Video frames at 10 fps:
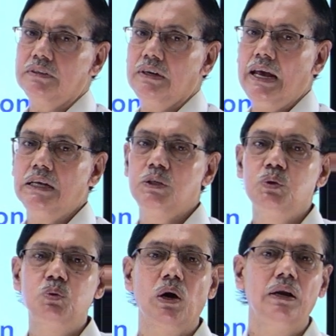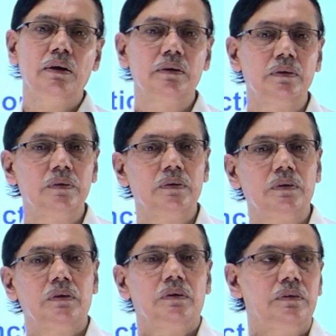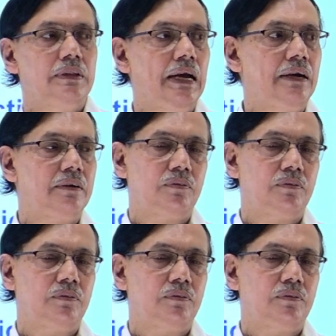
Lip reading: As usual, that